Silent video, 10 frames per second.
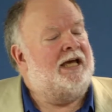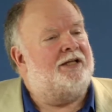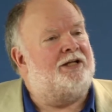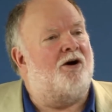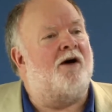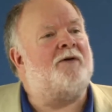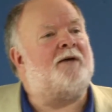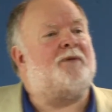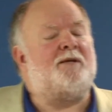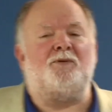Do you know I've
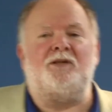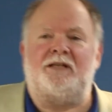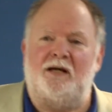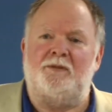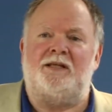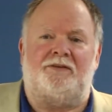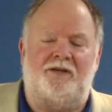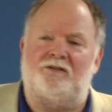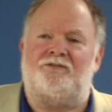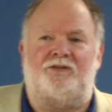had people tell me that
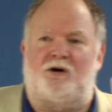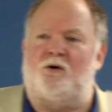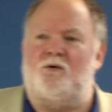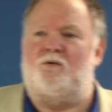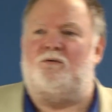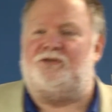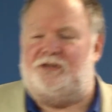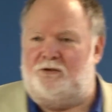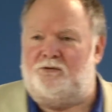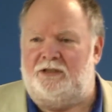there's no
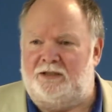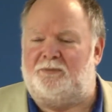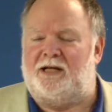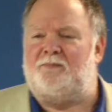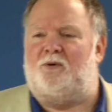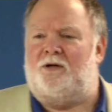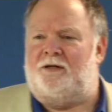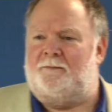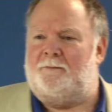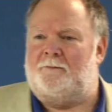children in Playboy?
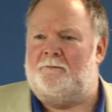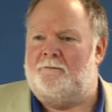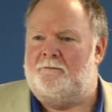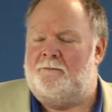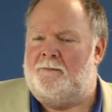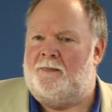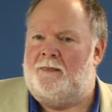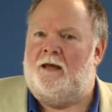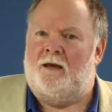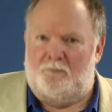
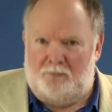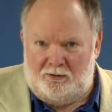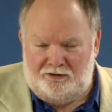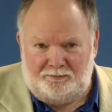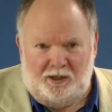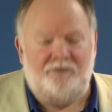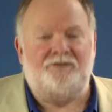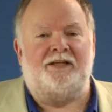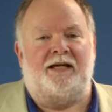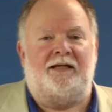My response
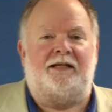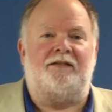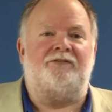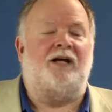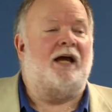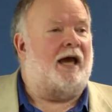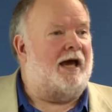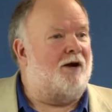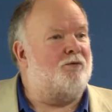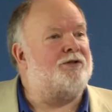to that is,
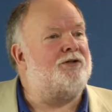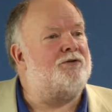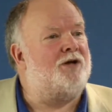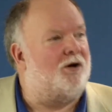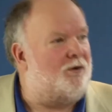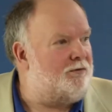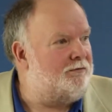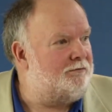how would you know?